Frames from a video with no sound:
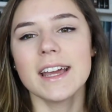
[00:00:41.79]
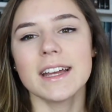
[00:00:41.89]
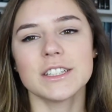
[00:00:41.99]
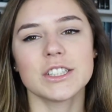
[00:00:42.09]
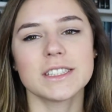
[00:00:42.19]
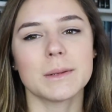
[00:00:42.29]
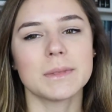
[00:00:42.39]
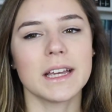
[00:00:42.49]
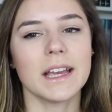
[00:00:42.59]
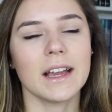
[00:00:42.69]
it's just
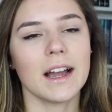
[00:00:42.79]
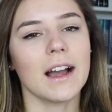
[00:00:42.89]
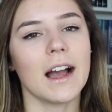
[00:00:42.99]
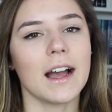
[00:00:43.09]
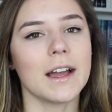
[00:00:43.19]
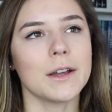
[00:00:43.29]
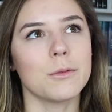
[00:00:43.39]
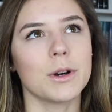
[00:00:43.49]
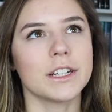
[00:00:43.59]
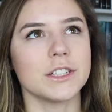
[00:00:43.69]
something I
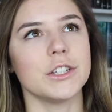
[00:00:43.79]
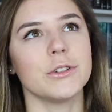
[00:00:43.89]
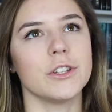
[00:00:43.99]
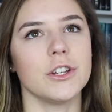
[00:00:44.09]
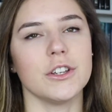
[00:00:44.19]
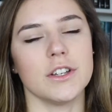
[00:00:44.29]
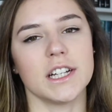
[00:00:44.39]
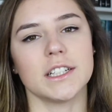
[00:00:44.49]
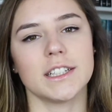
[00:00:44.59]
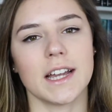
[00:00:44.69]
wanted to do in the new
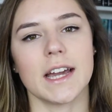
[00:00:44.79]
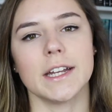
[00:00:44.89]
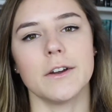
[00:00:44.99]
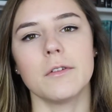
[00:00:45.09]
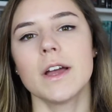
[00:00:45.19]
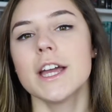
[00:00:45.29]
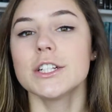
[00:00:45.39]
year to kind of